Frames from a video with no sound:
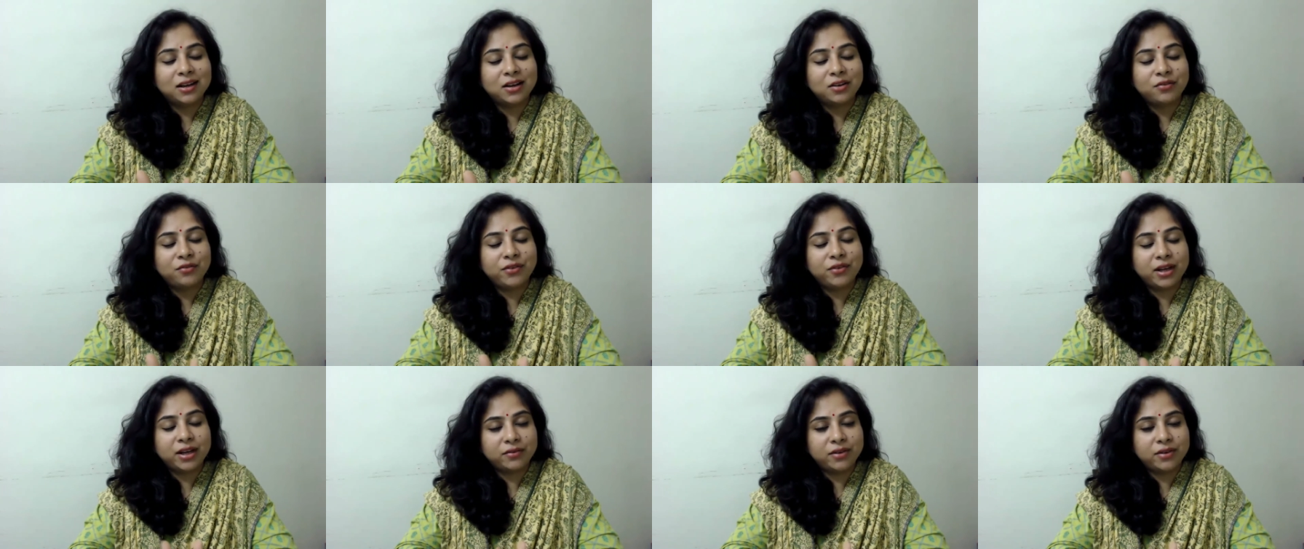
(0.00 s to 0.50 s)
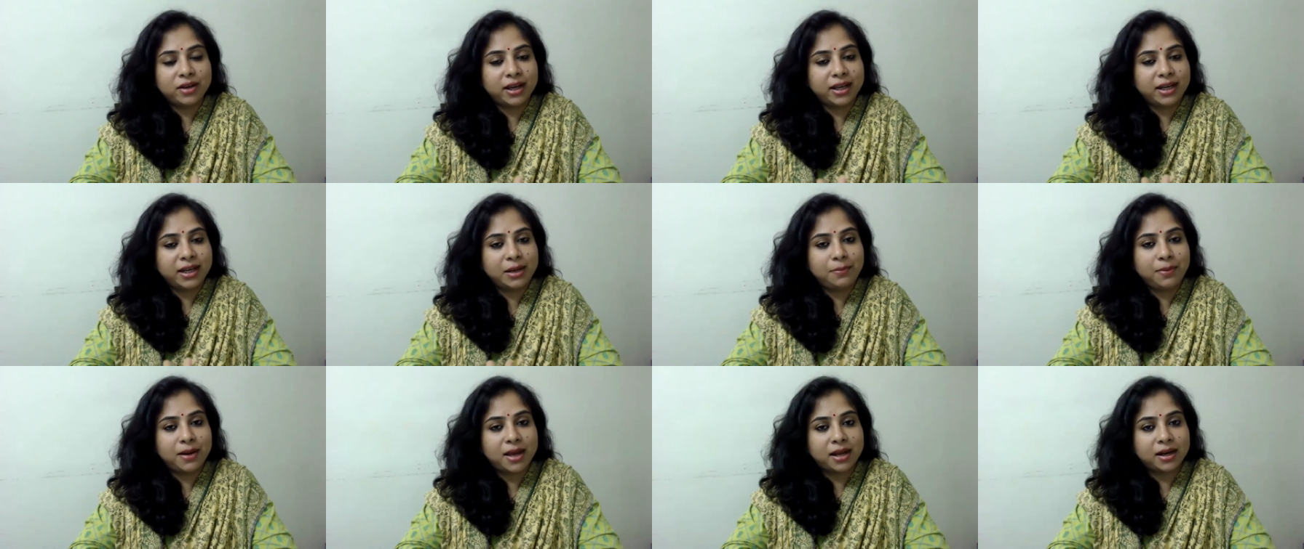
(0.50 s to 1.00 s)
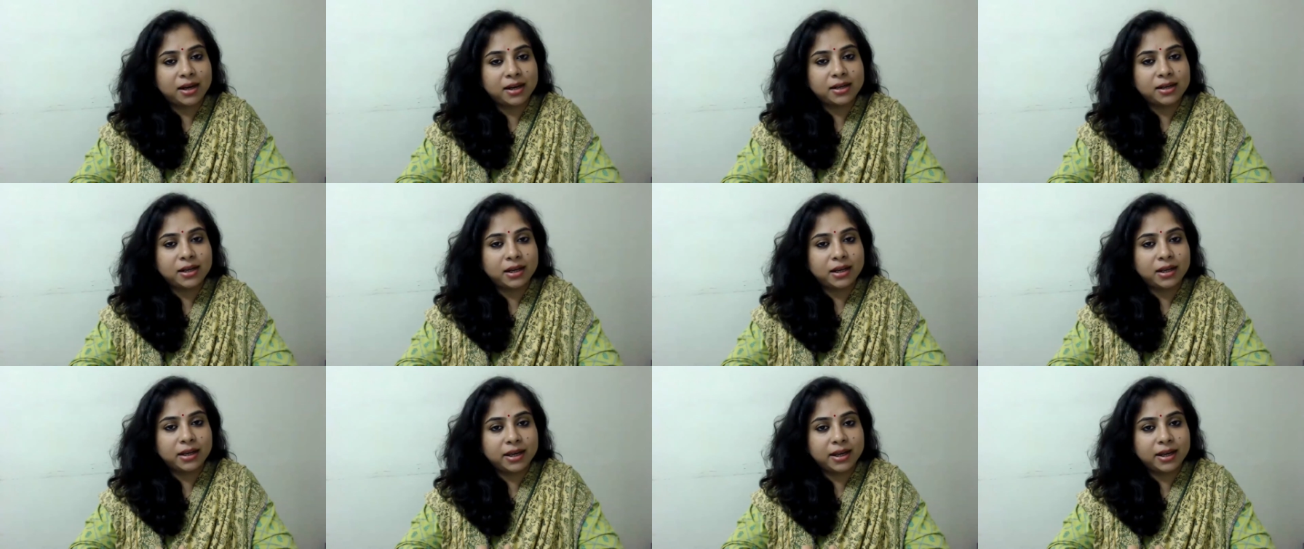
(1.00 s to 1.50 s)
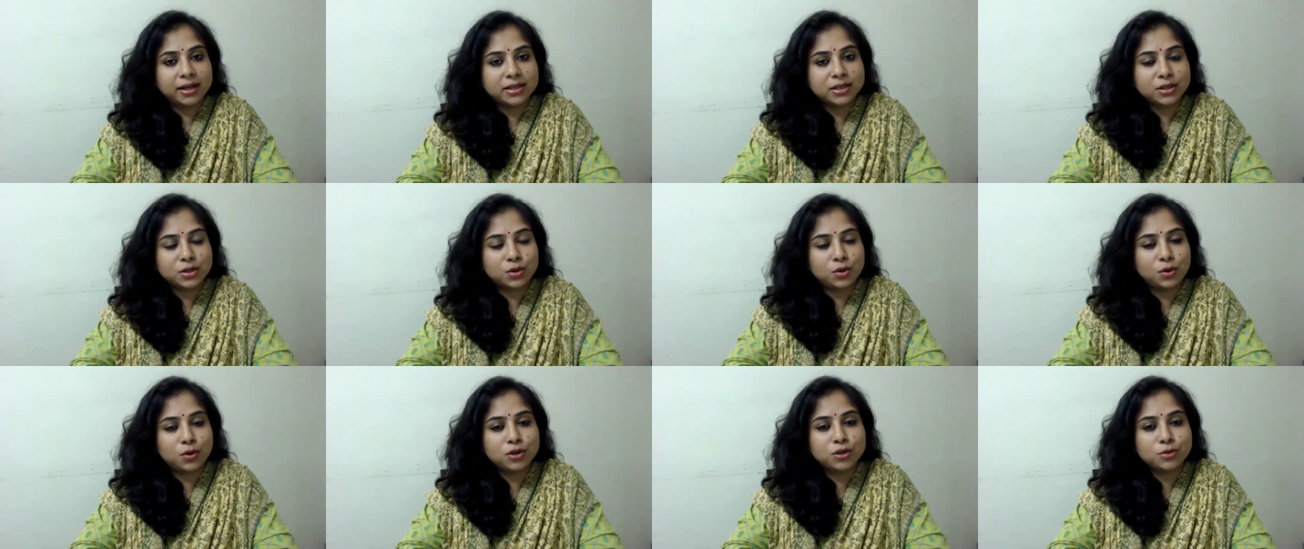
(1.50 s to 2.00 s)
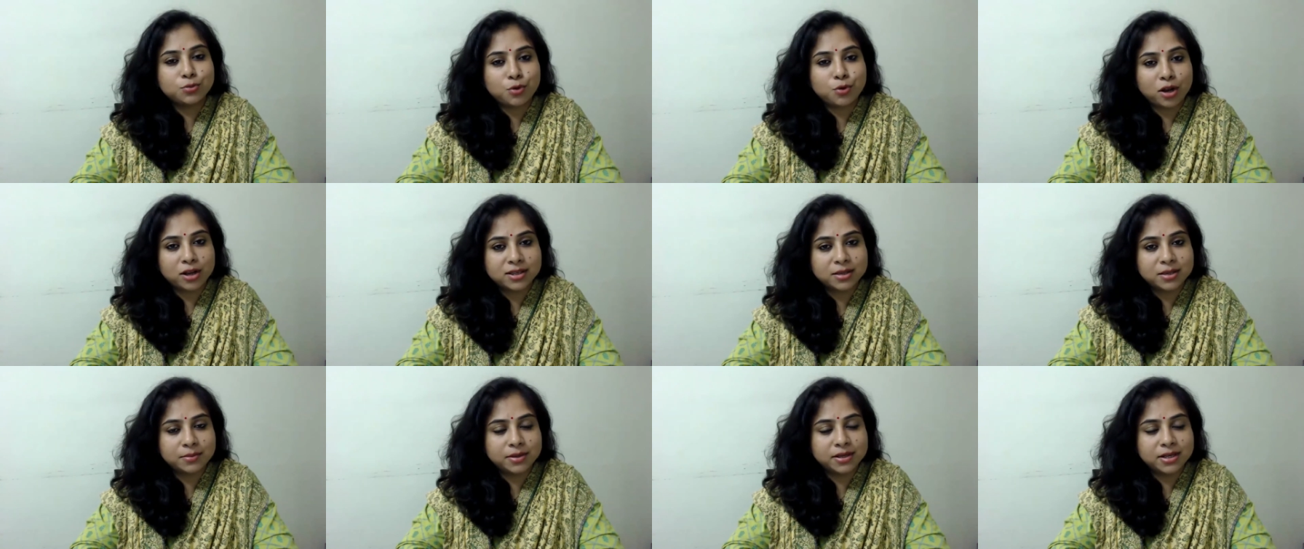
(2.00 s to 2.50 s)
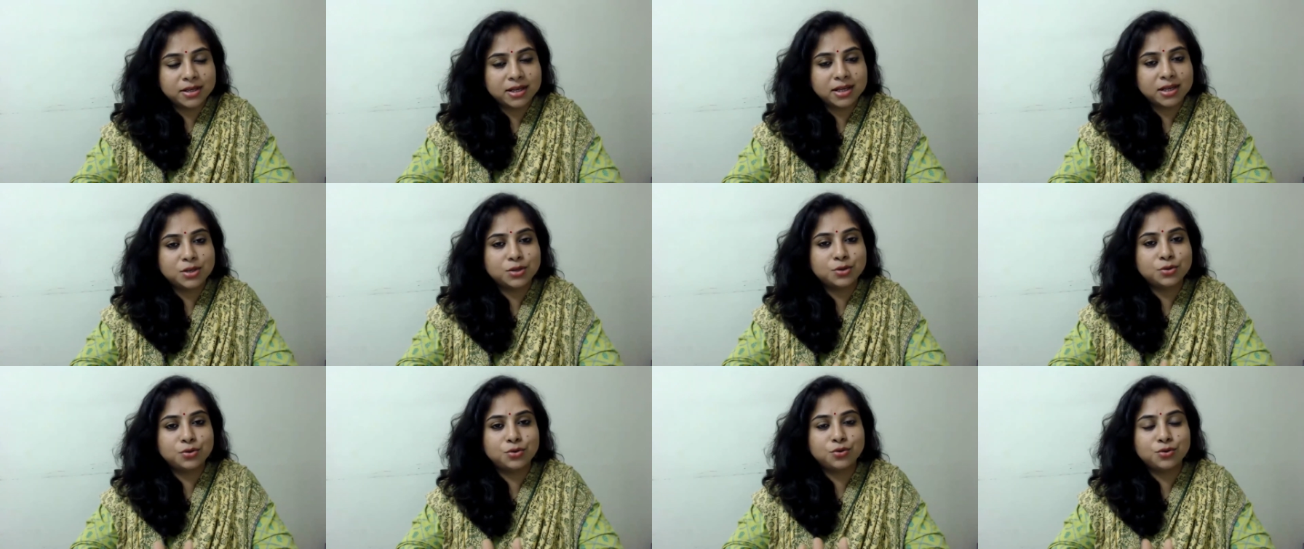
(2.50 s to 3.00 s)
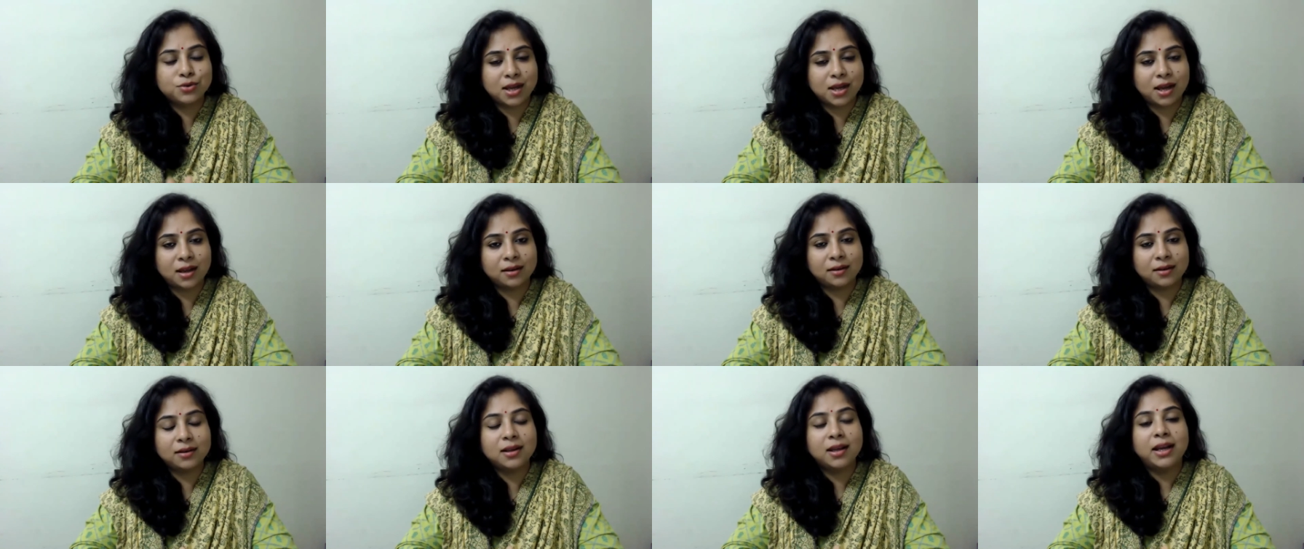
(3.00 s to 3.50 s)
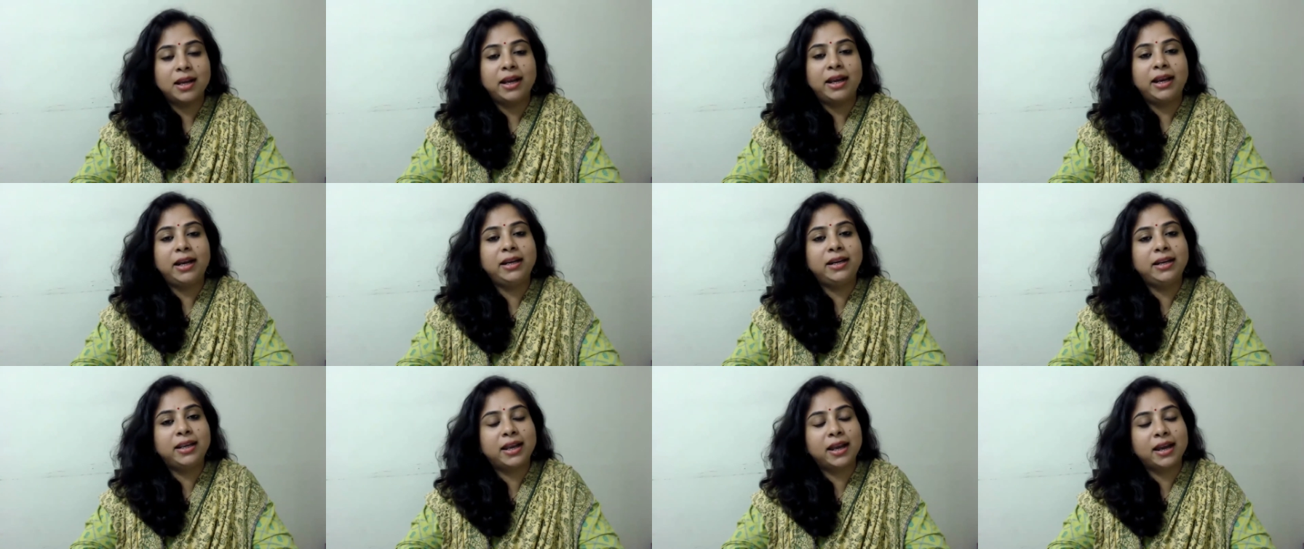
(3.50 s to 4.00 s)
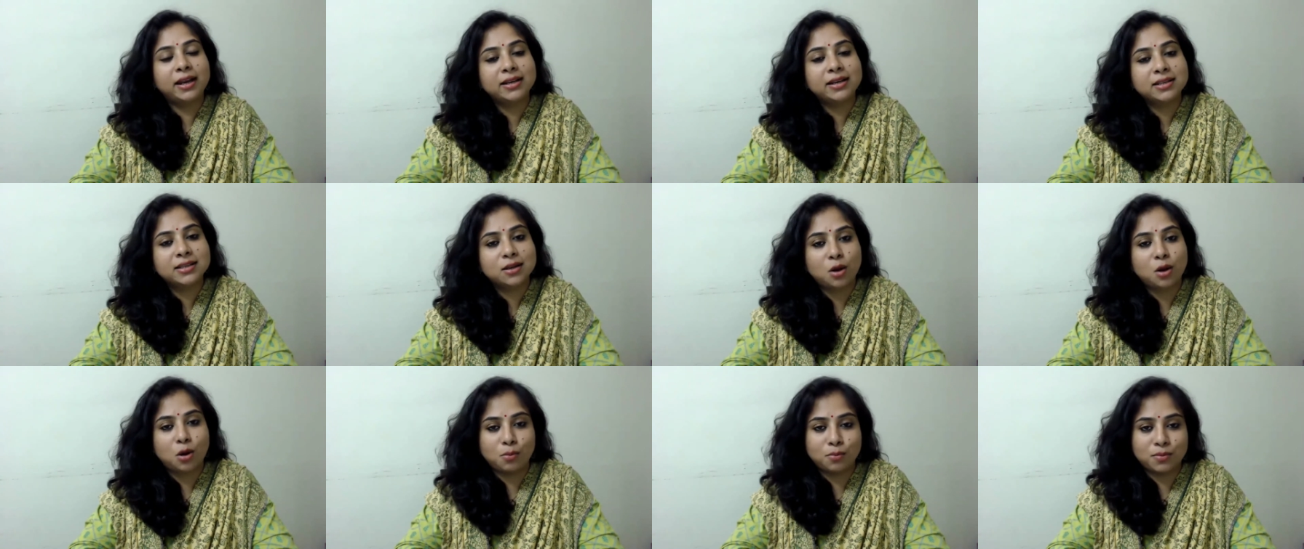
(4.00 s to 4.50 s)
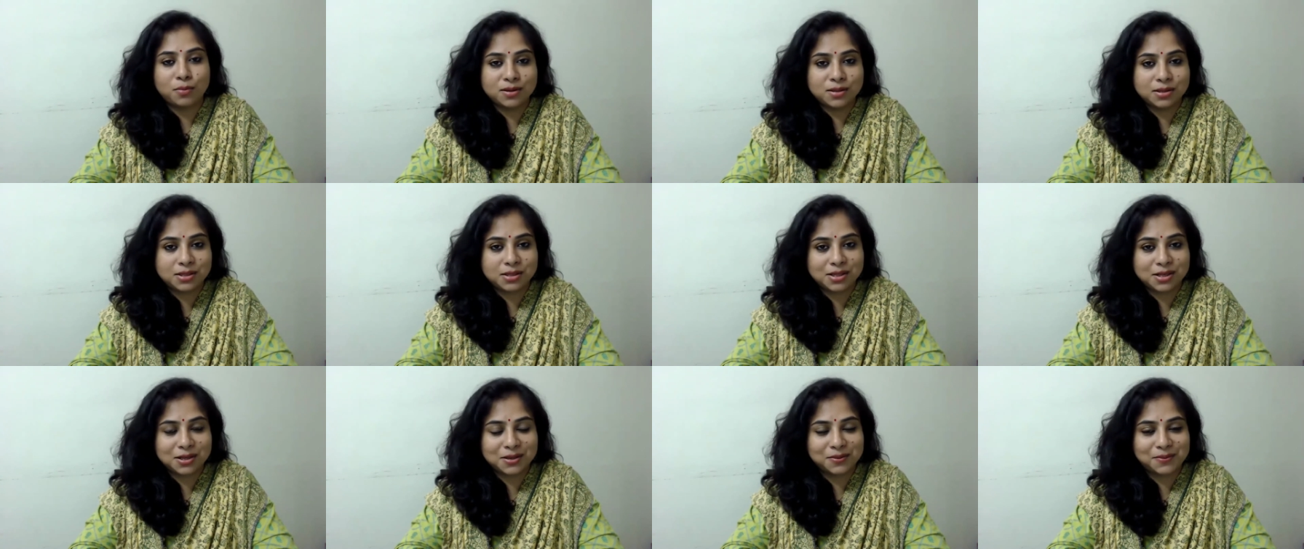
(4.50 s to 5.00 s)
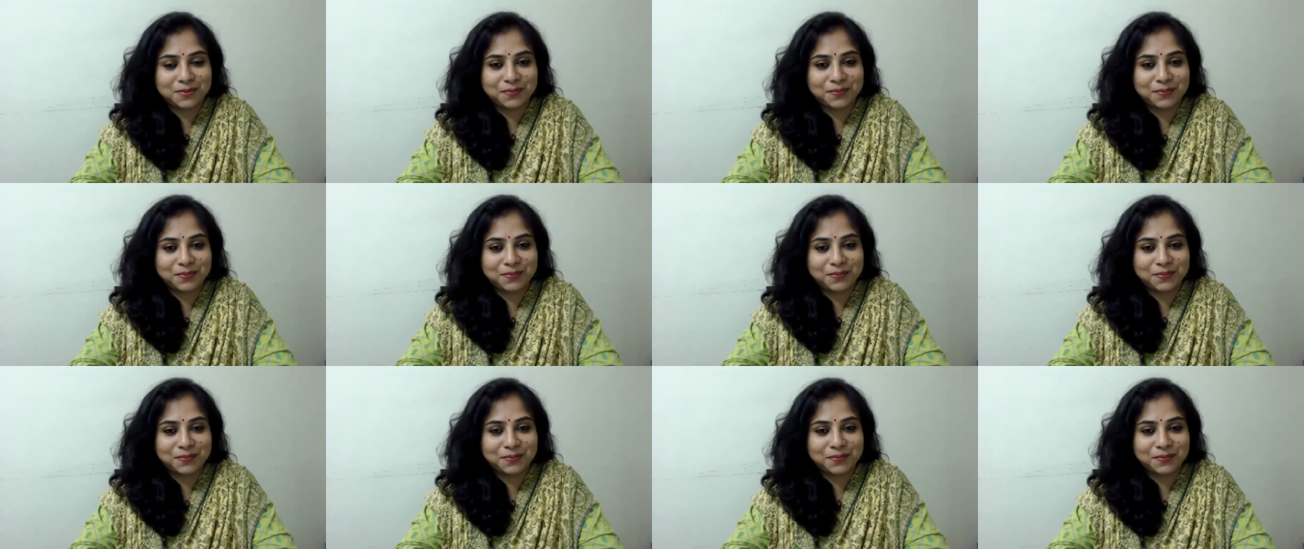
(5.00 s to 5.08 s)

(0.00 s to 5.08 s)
Whenever any planet gets close proximity to Sun, it gets combust.